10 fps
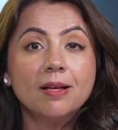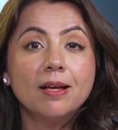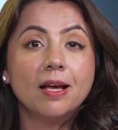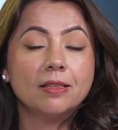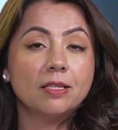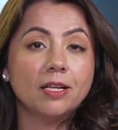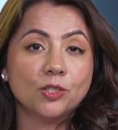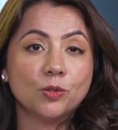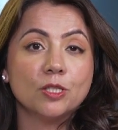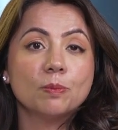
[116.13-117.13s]
at the
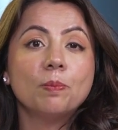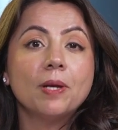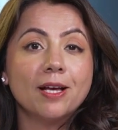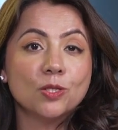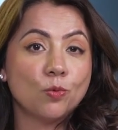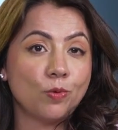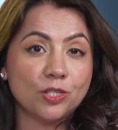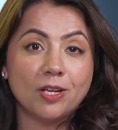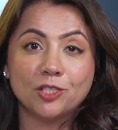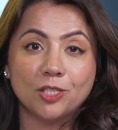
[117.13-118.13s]
luxurious Plaza,
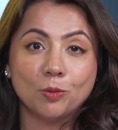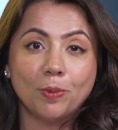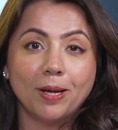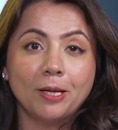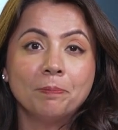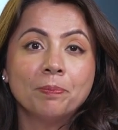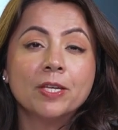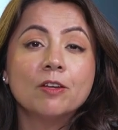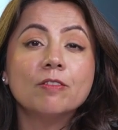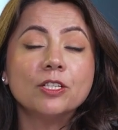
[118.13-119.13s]
Versace, Dubai,
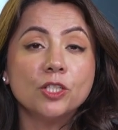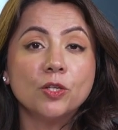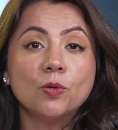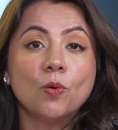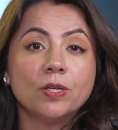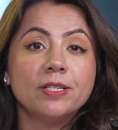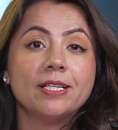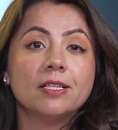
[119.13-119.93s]
where she coordinated